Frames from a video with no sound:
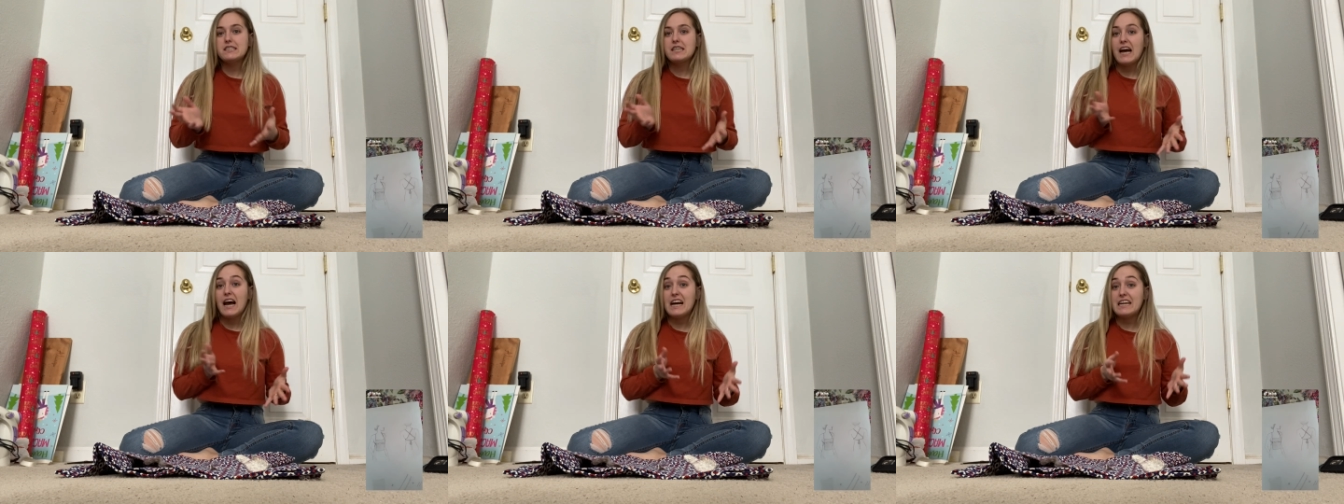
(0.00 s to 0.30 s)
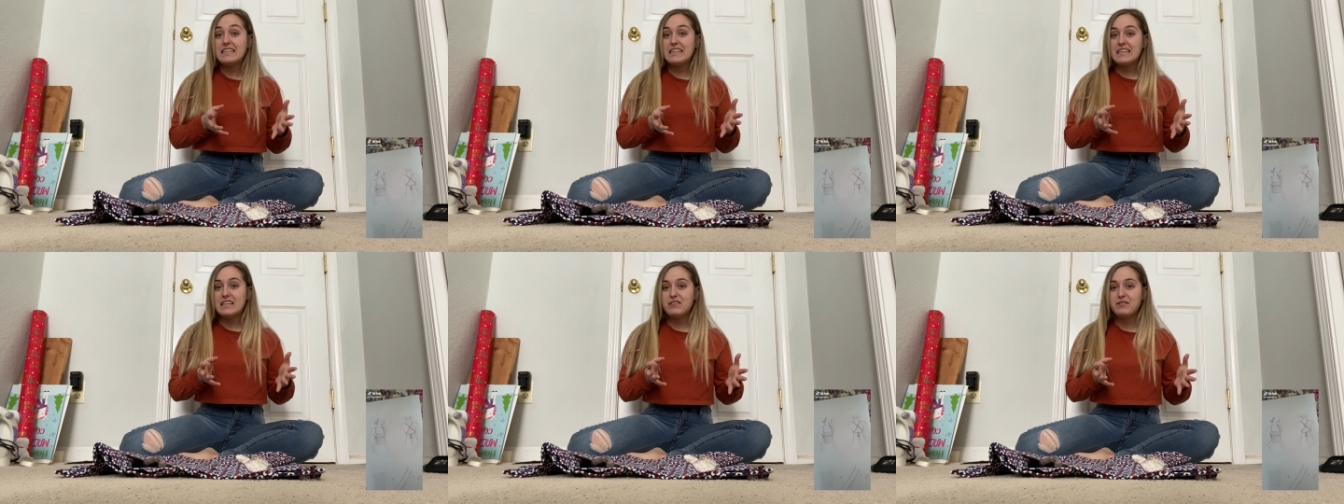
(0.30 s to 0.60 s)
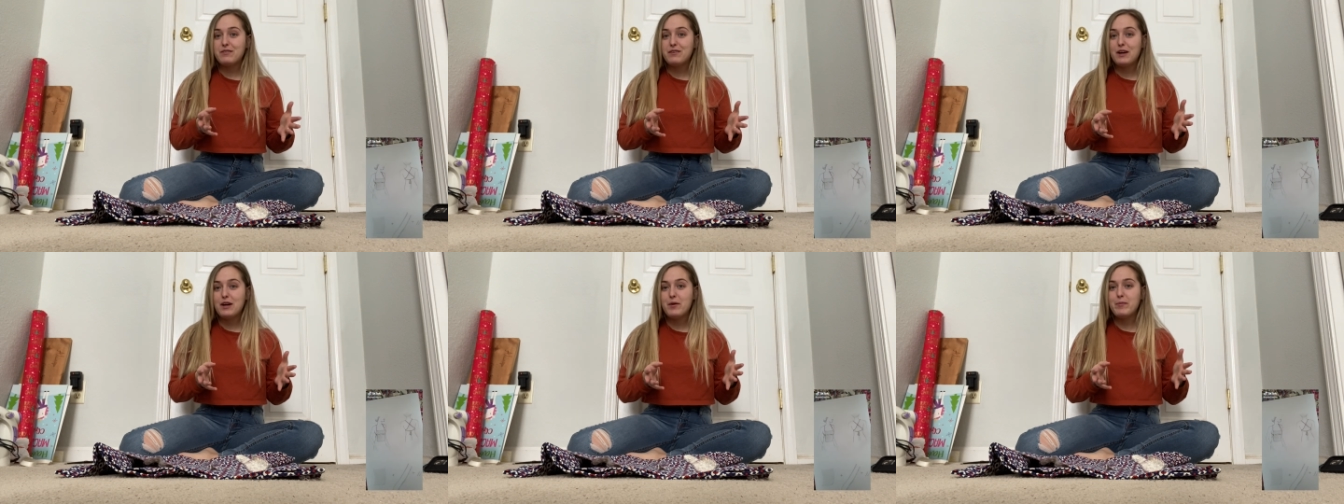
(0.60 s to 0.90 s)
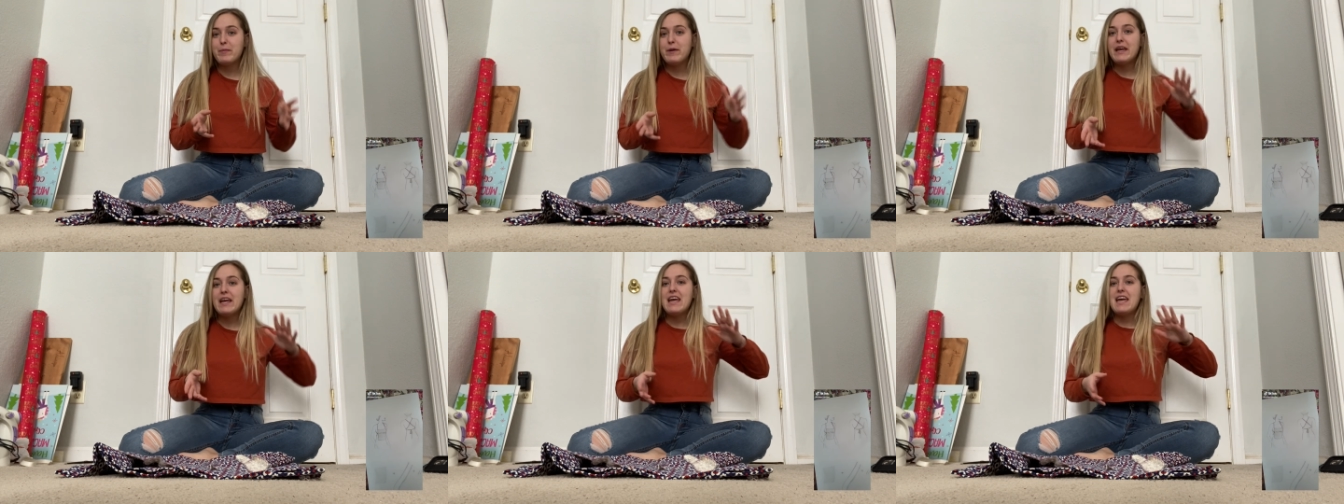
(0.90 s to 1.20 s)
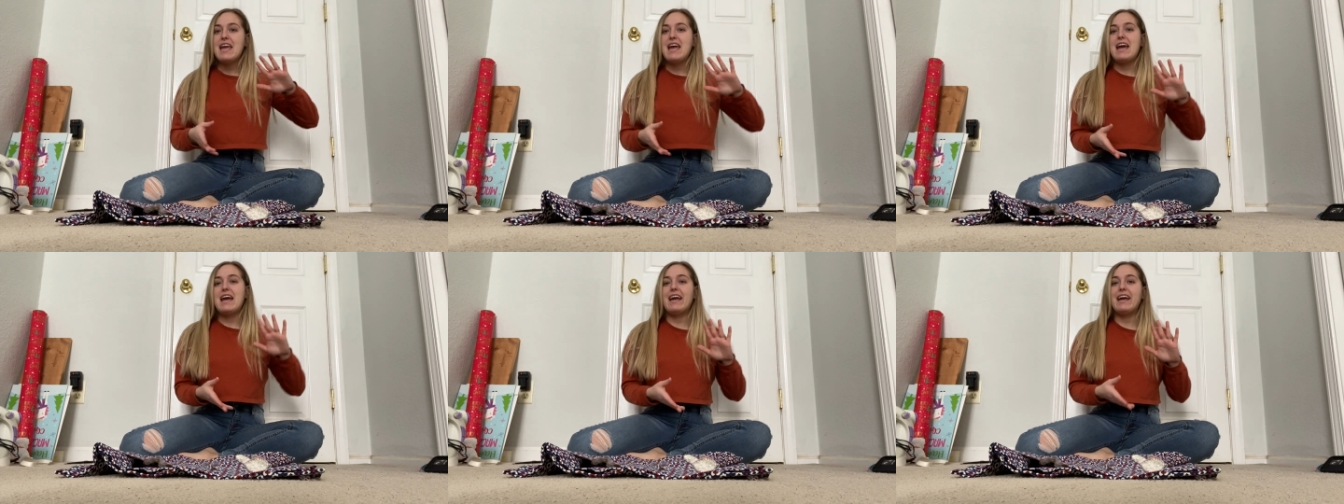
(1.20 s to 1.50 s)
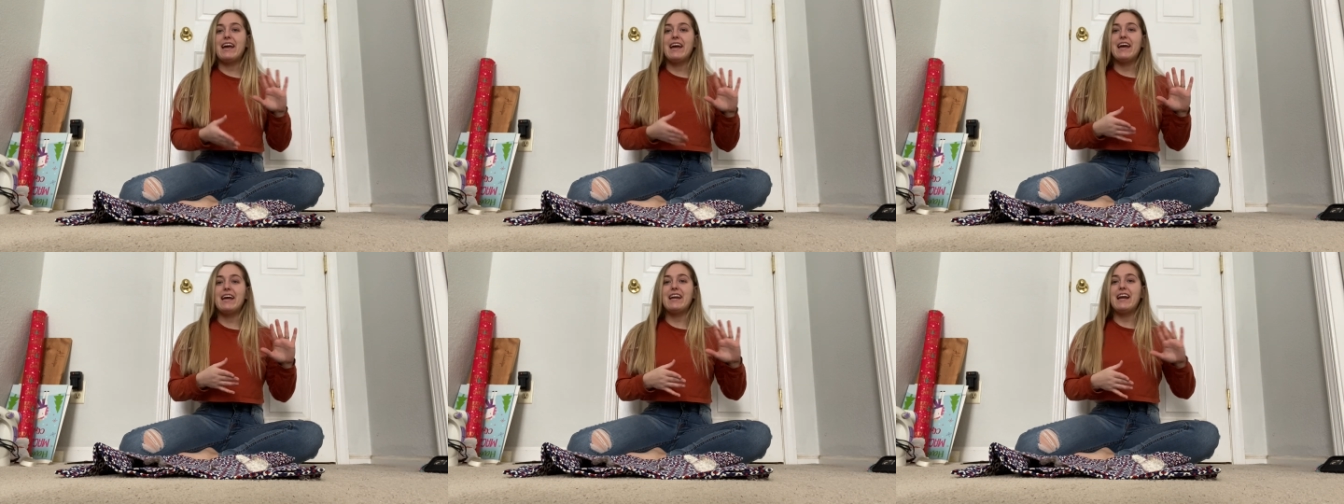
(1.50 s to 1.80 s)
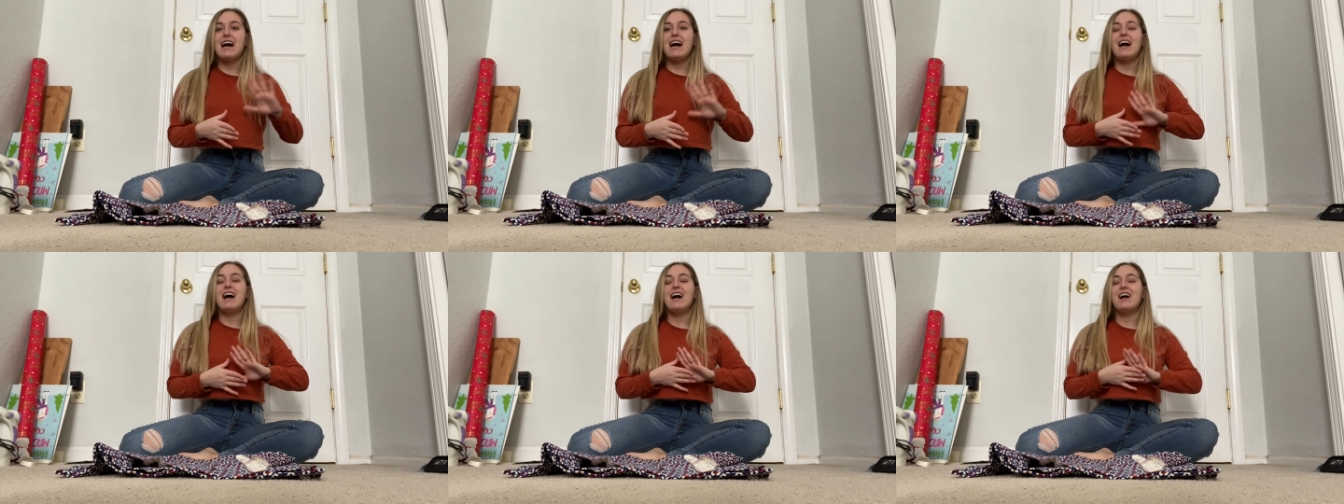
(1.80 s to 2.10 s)
idea from. And
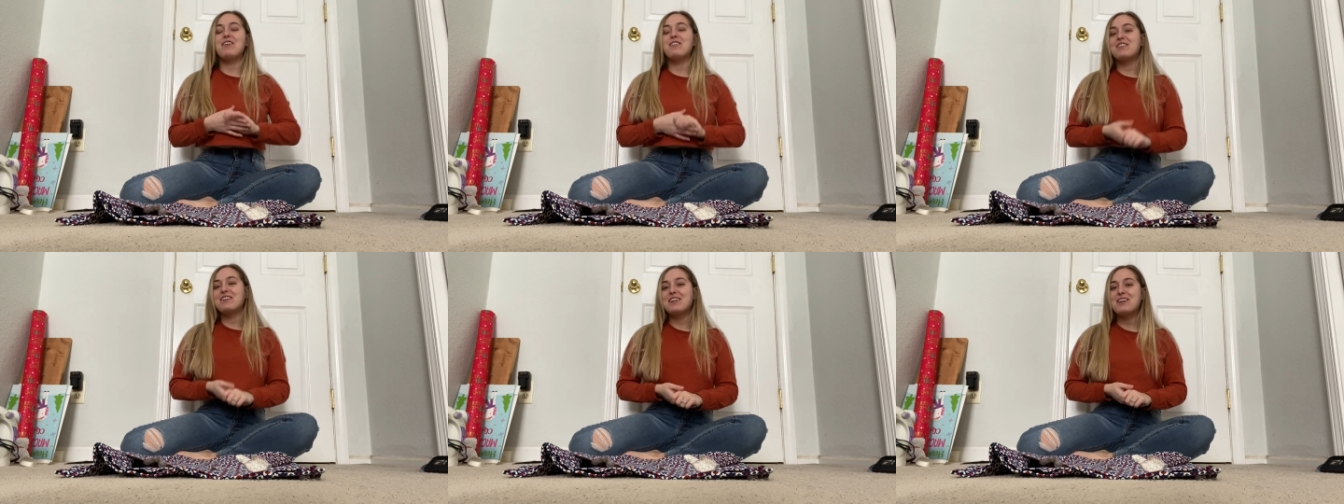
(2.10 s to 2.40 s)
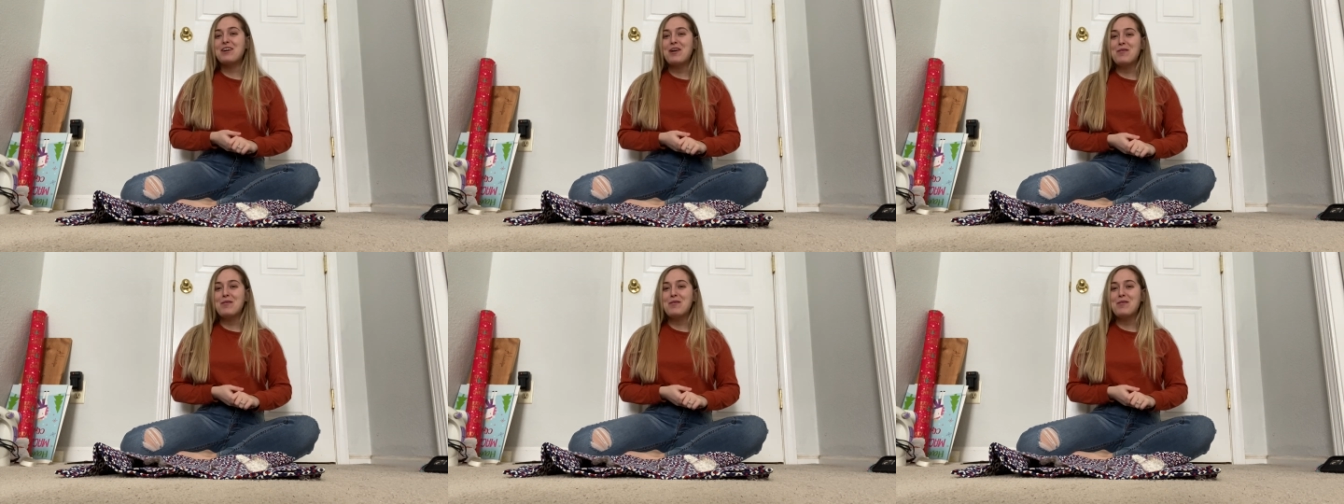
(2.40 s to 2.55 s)
I really